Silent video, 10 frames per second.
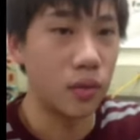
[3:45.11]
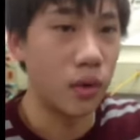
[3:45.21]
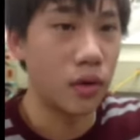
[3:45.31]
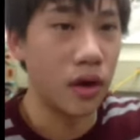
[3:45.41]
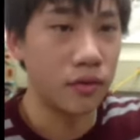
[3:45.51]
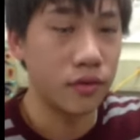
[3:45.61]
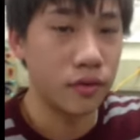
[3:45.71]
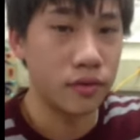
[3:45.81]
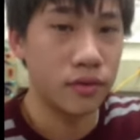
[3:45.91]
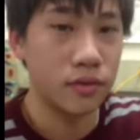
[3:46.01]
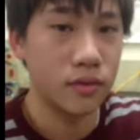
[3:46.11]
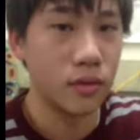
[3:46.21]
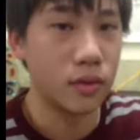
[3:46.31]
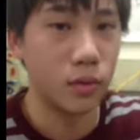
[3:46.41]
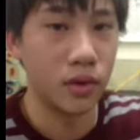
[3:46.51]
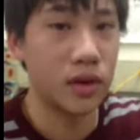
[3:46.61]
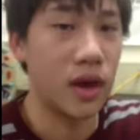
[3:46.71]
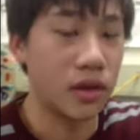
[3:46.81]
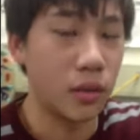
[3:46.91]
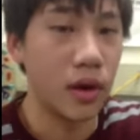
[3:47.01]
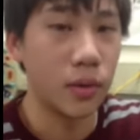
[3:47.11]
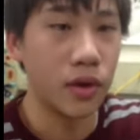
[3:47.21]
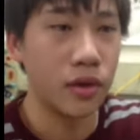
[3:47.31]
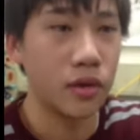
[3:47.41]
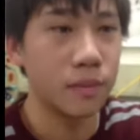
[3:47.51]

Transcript: wrote off of, or what hand they write with.